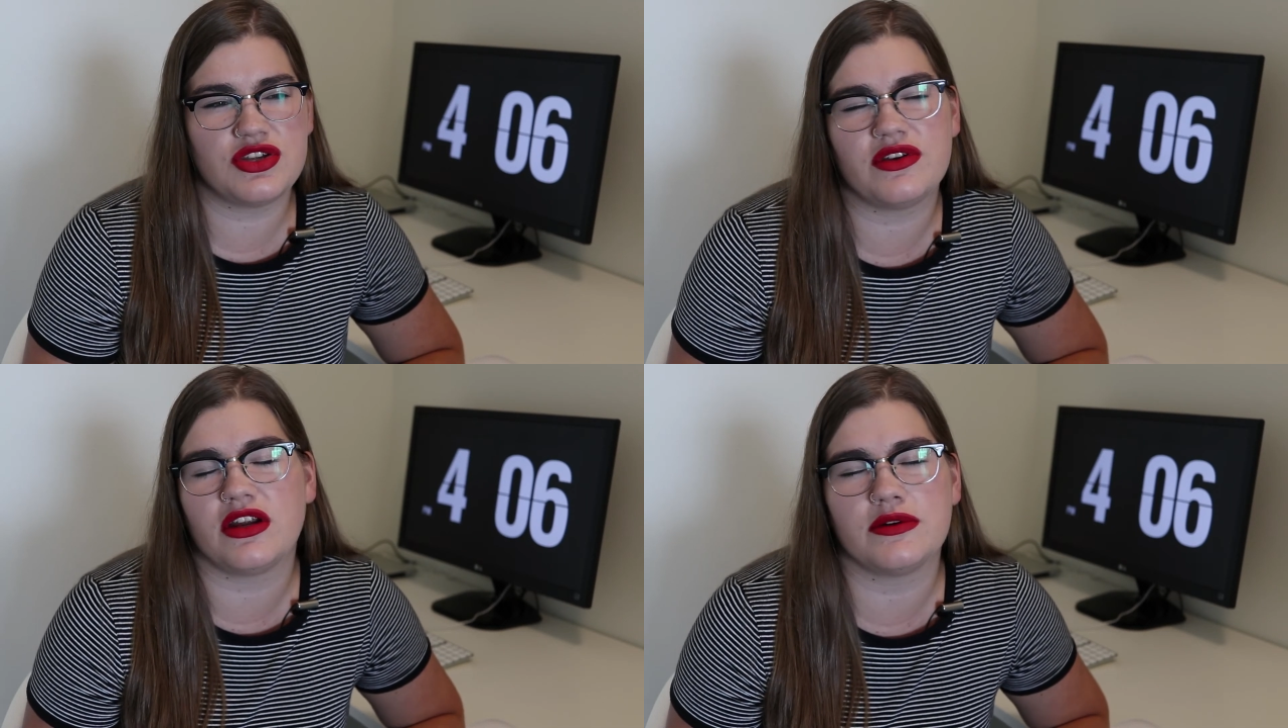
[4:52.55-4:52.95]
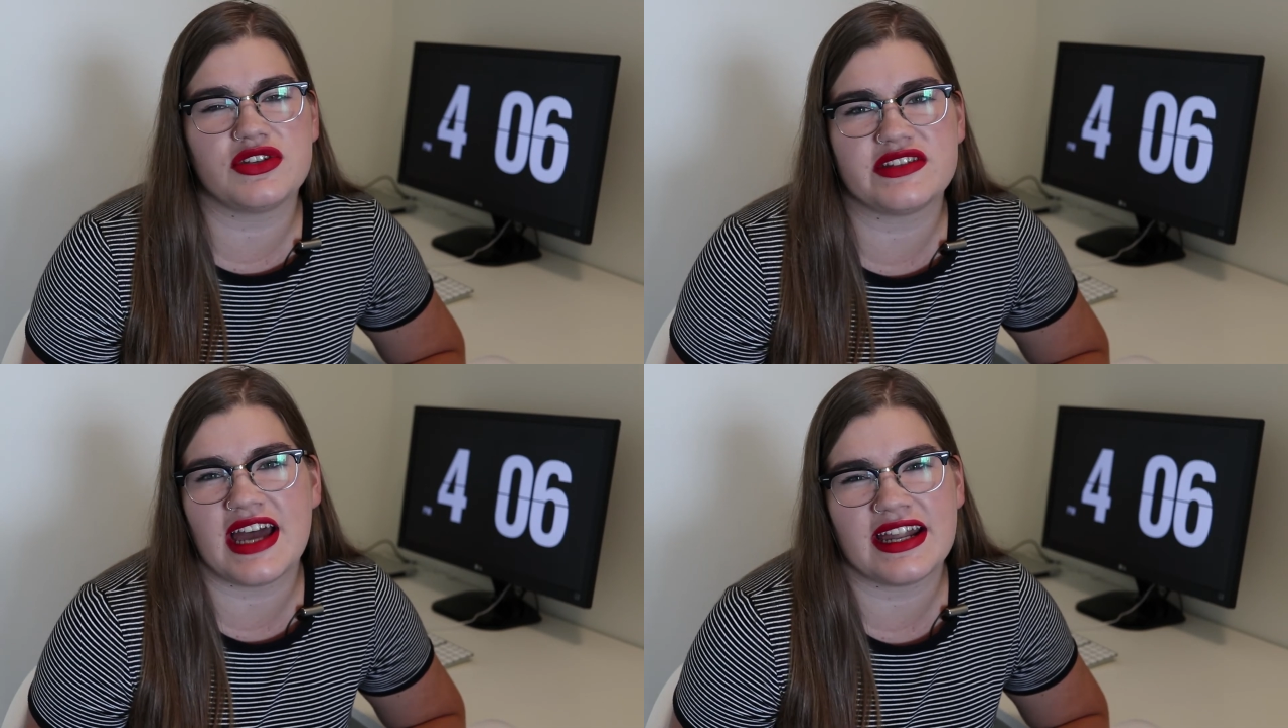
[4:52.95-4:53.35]
you can always
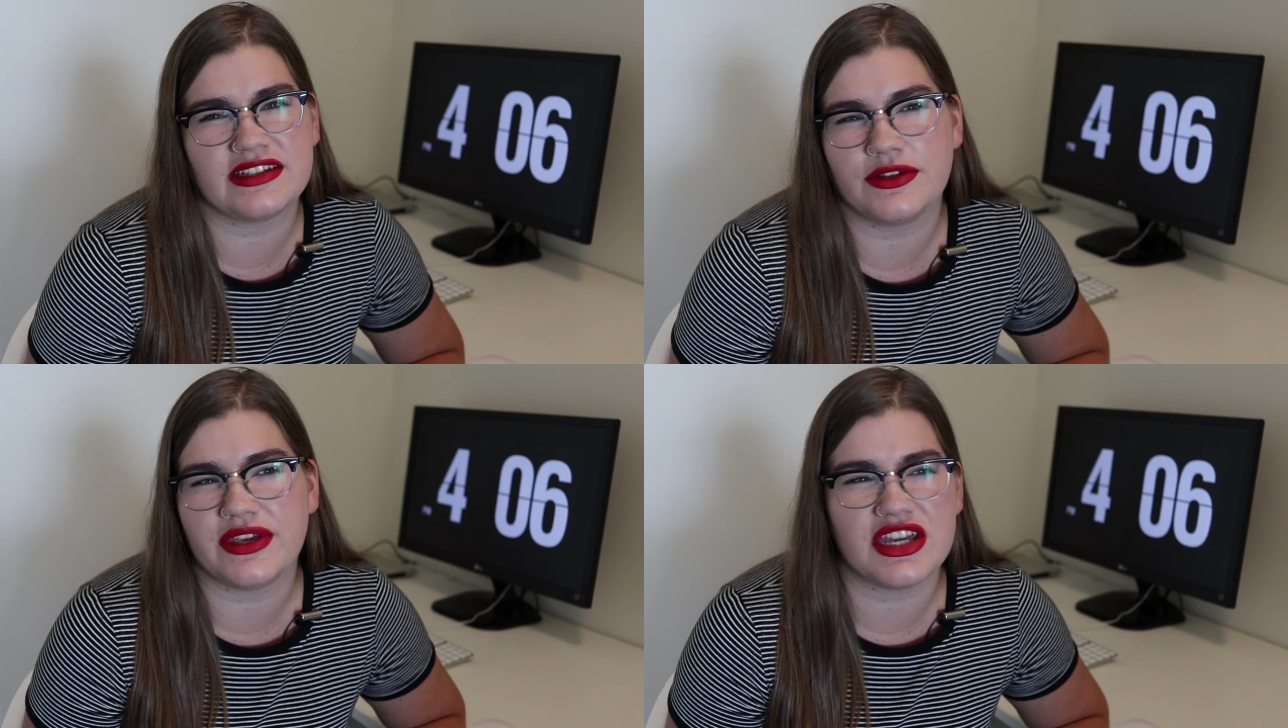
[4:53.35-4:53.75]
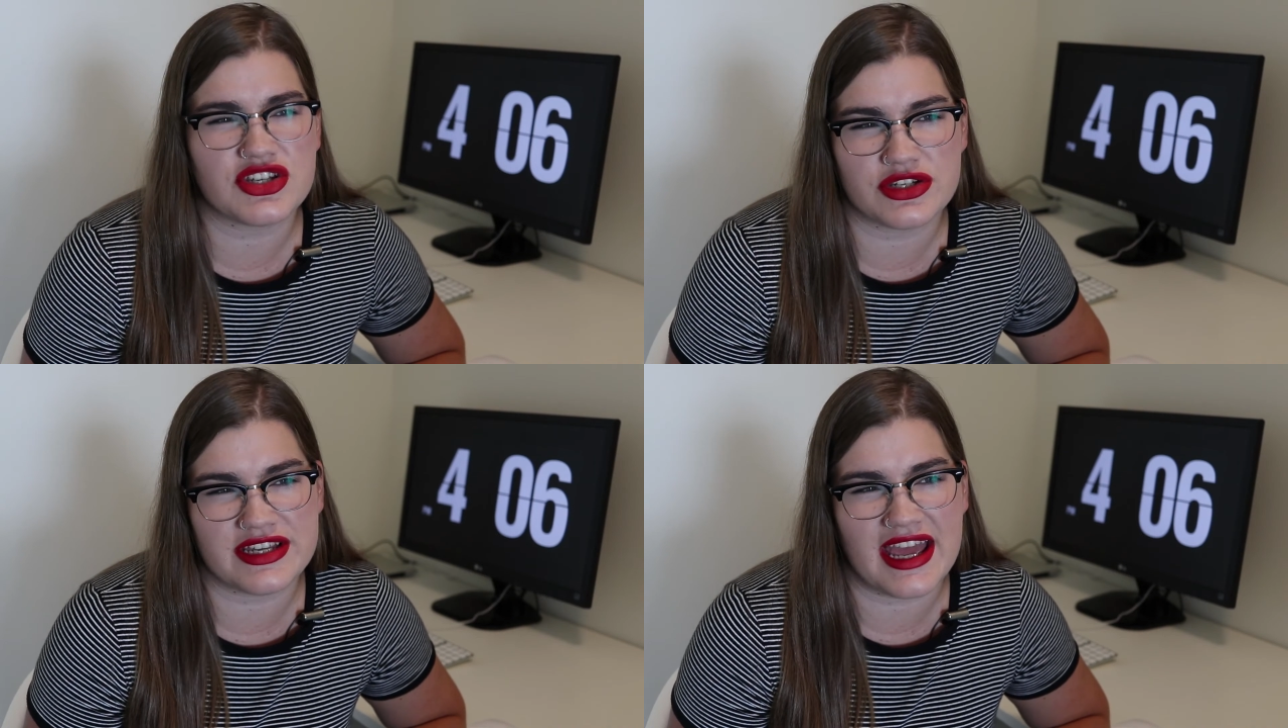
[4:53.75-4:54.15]
just add a
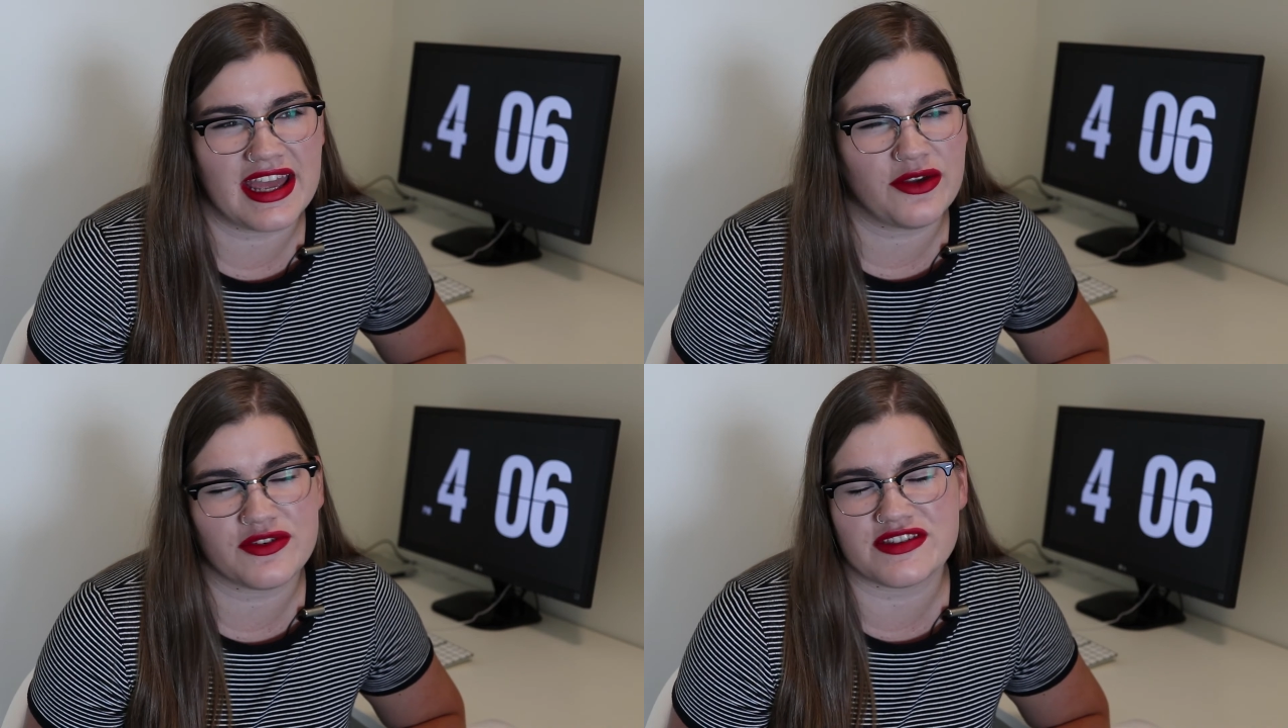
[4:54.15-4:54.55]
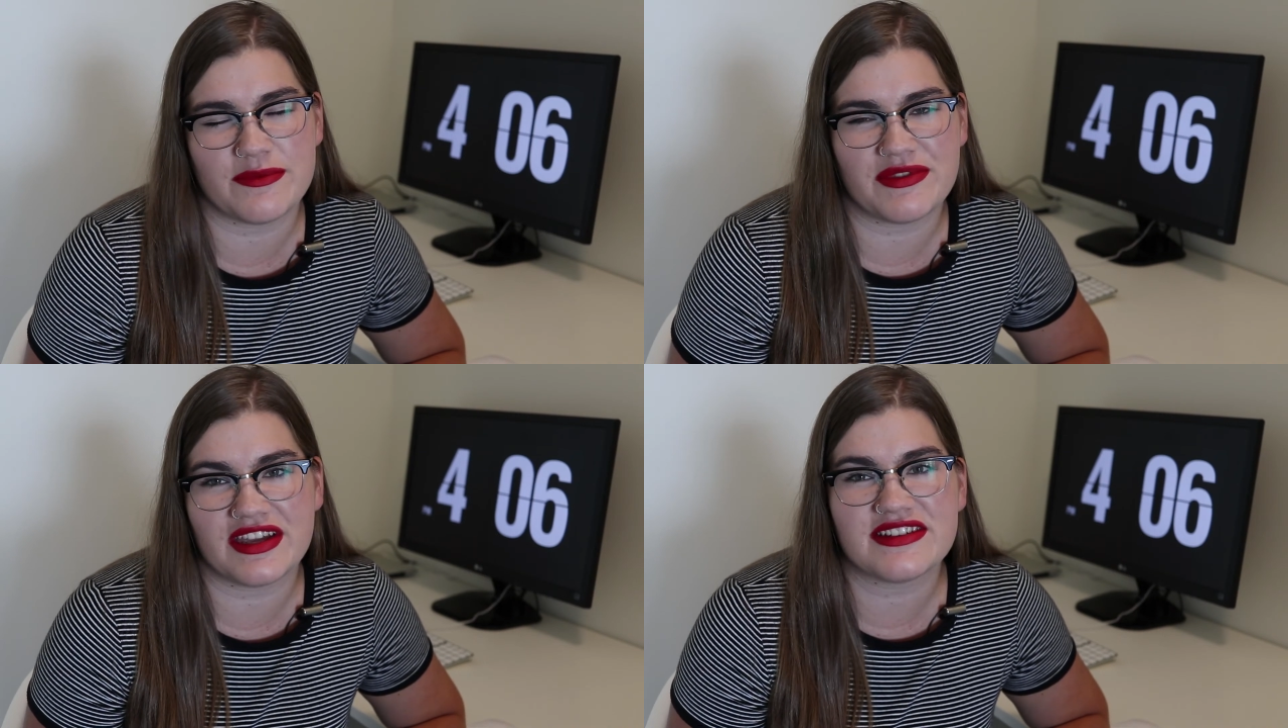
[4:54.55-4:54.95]
location tag or
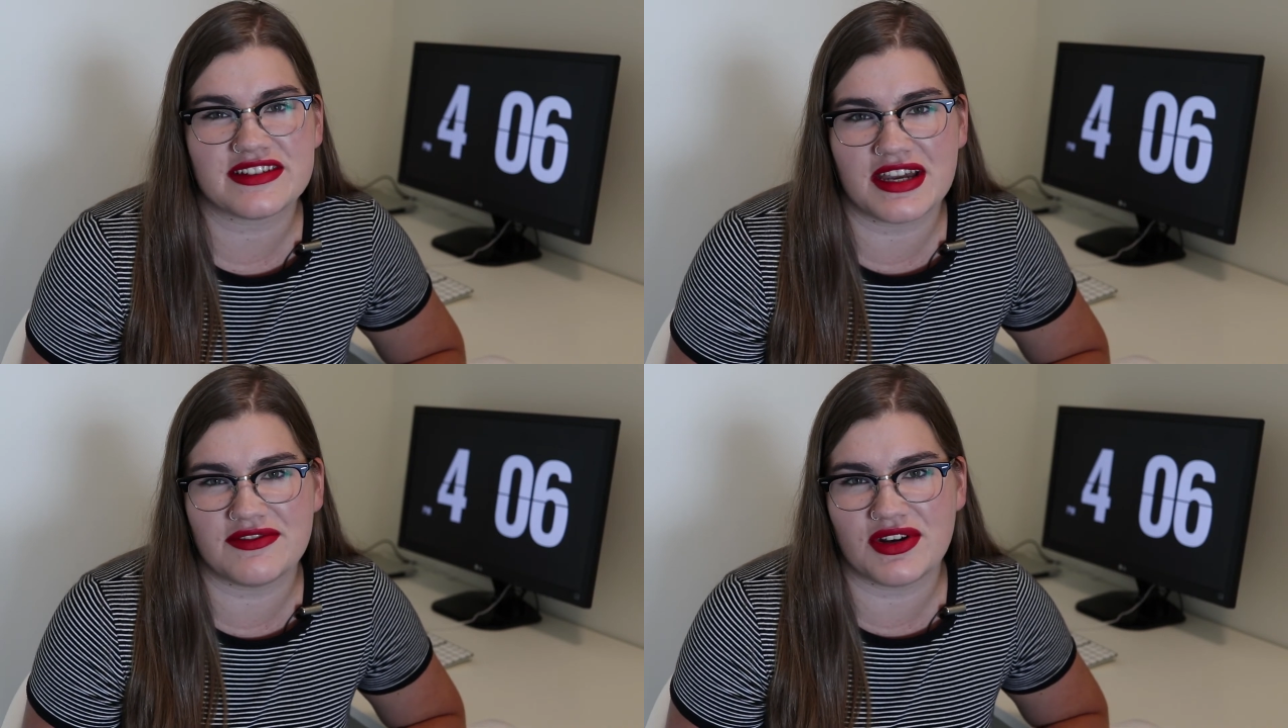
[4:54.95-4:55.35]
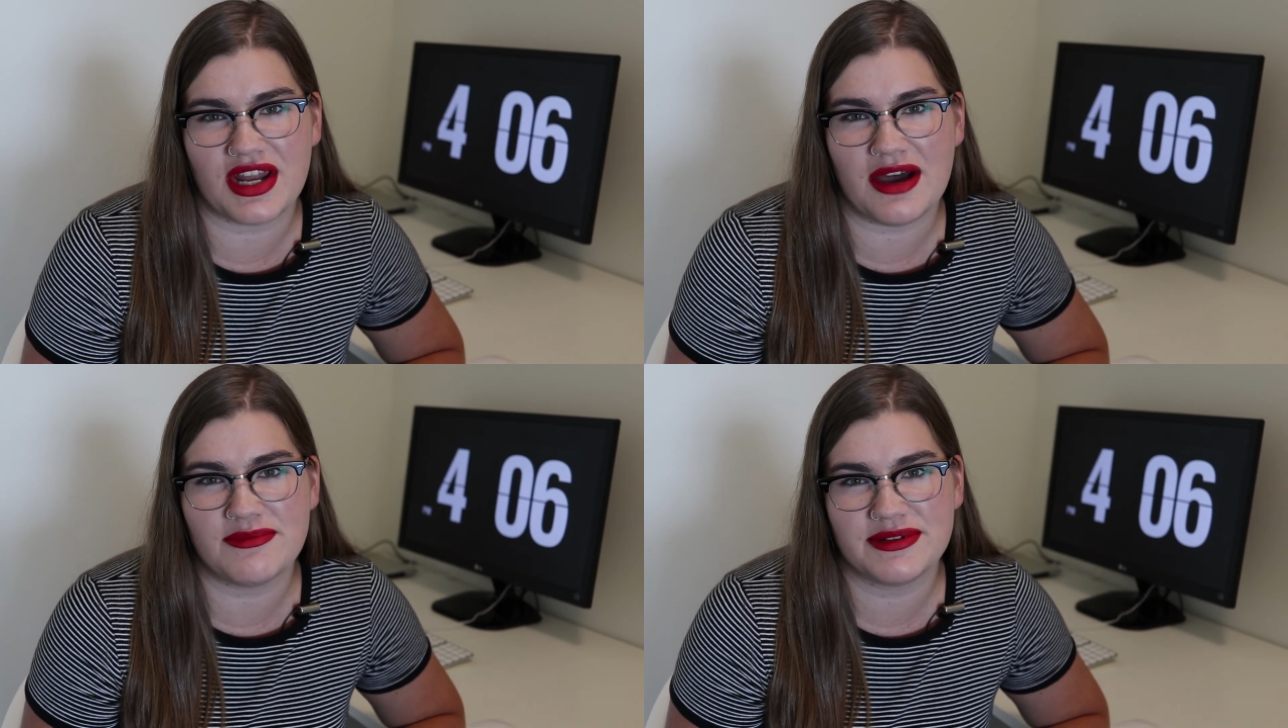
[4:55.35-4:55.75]
something to cover it
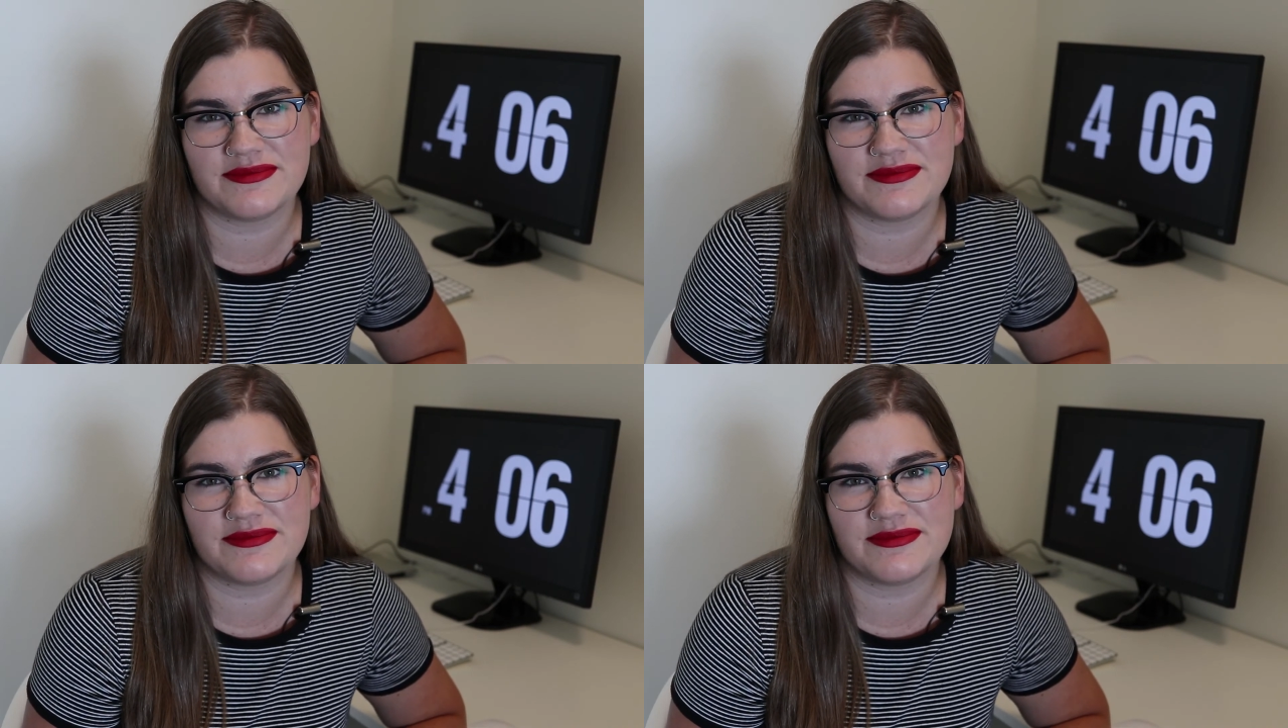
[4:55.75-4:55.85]
up.